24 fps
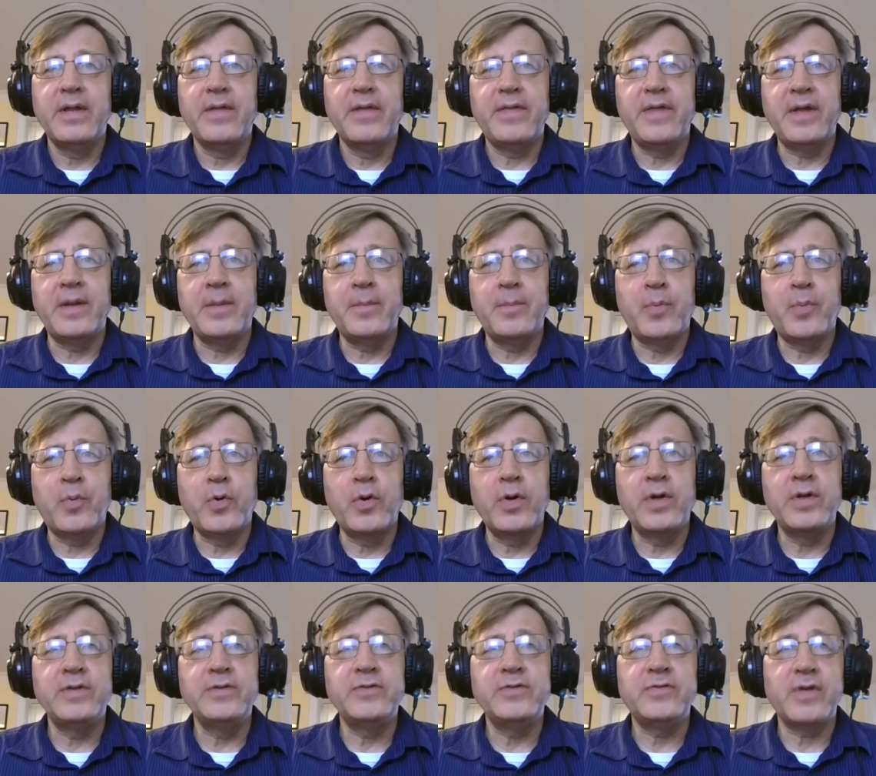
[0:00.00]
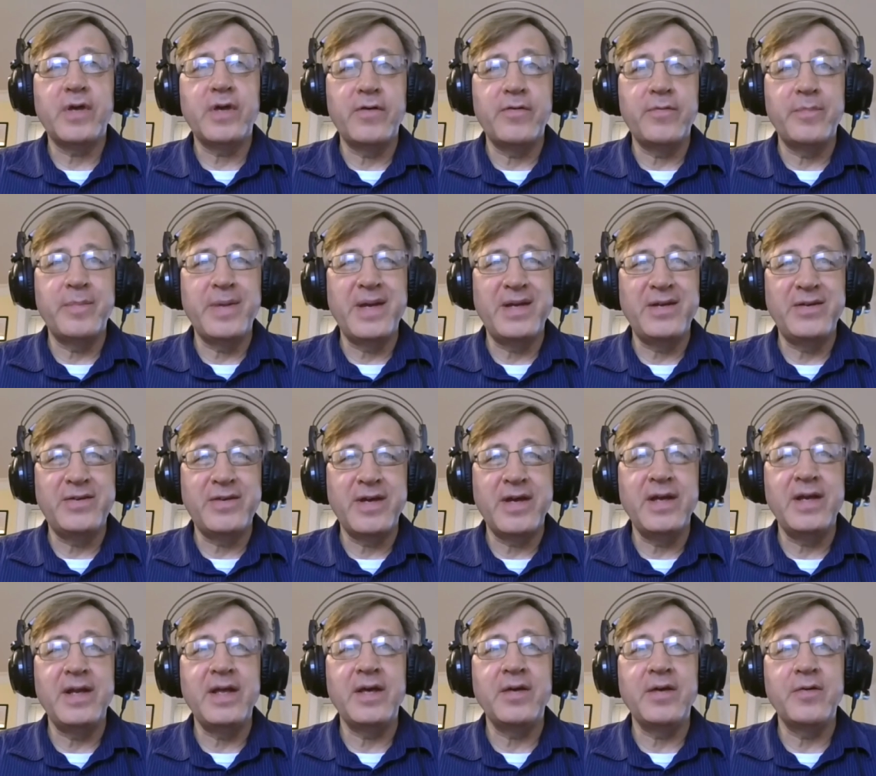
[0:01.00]
the importance of
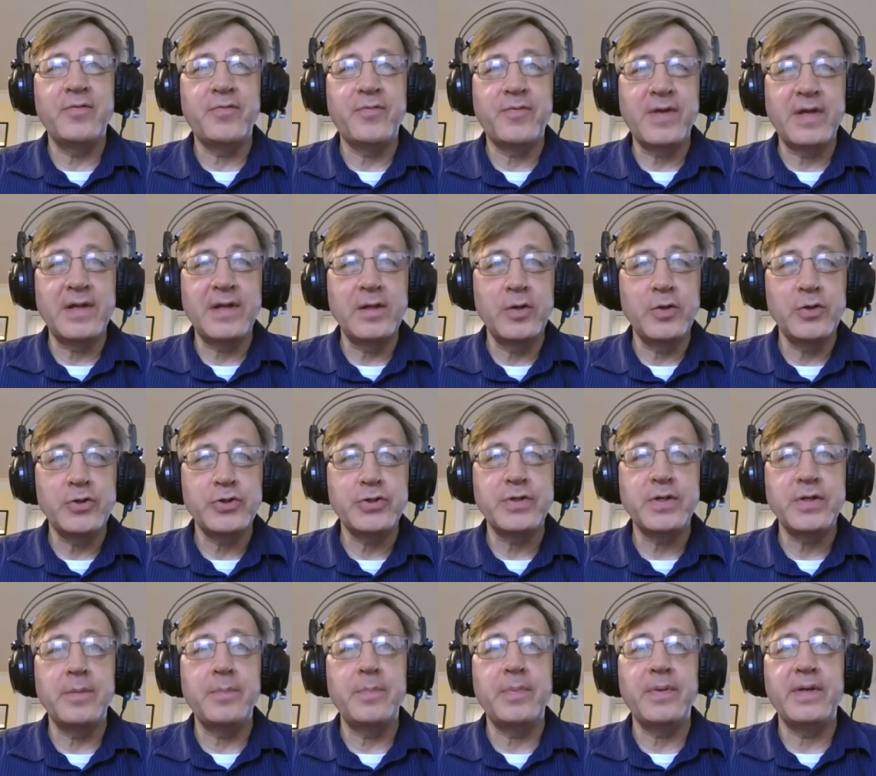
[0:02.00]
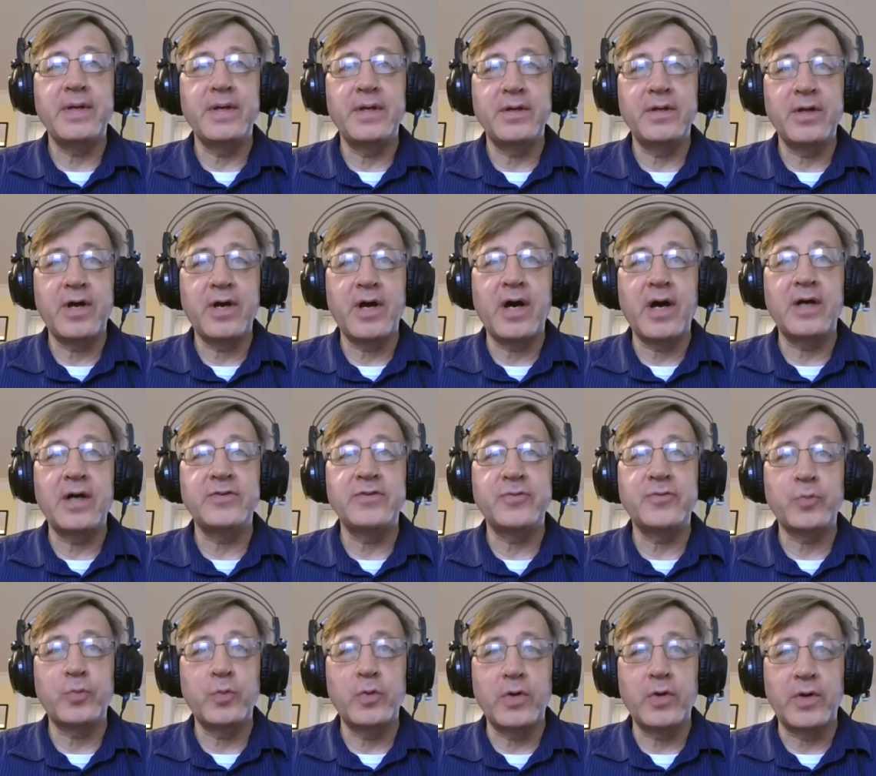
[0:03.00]
maintaining fellowship in
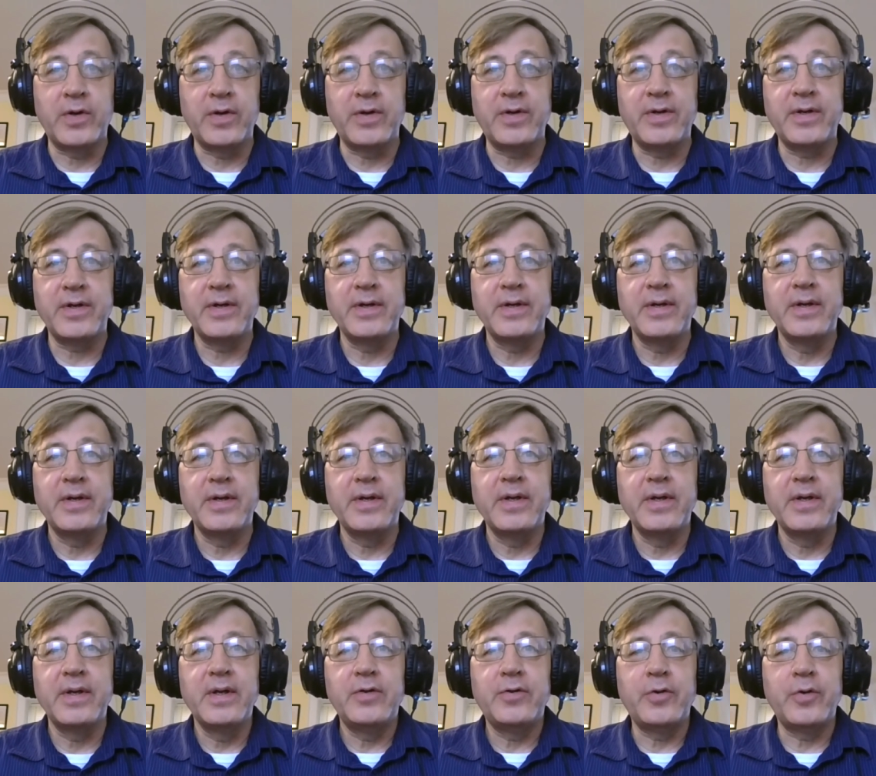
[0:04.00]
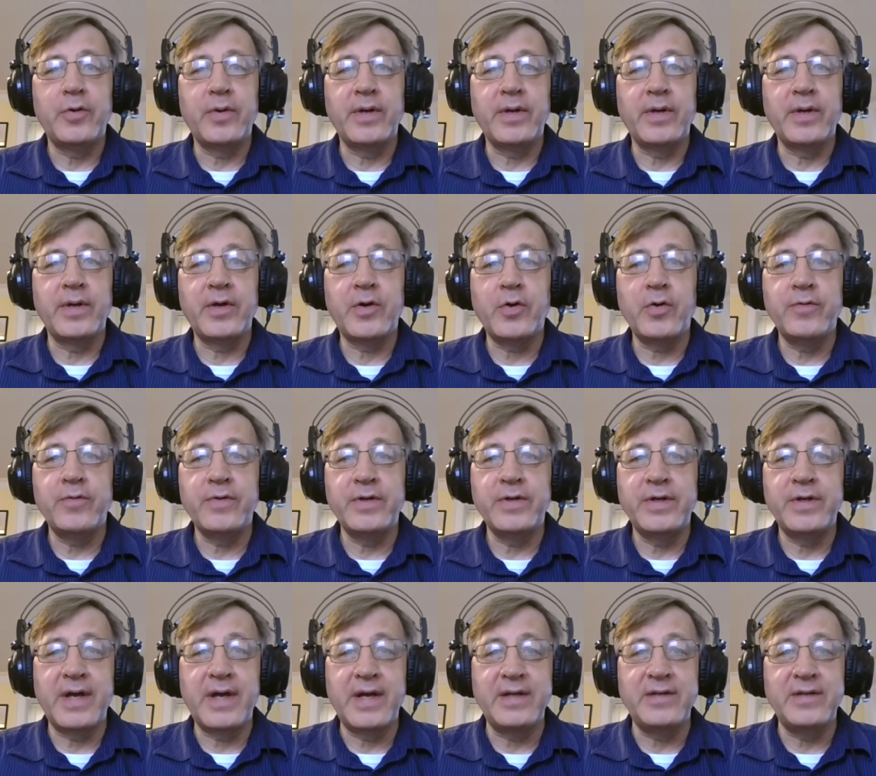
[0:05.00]
God's Word during
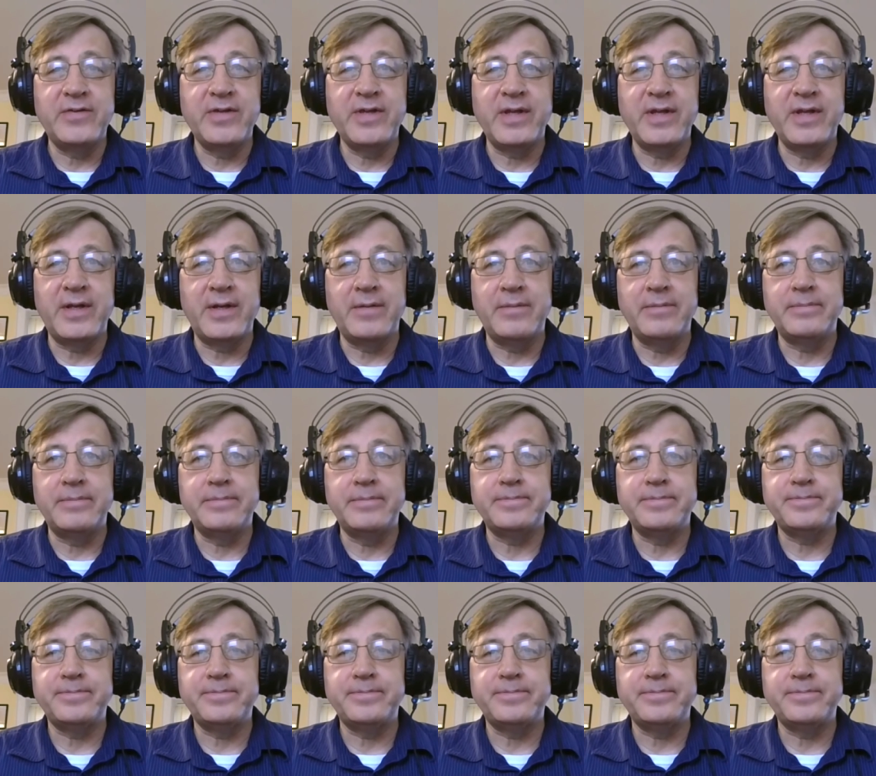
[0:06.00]
COVID 19.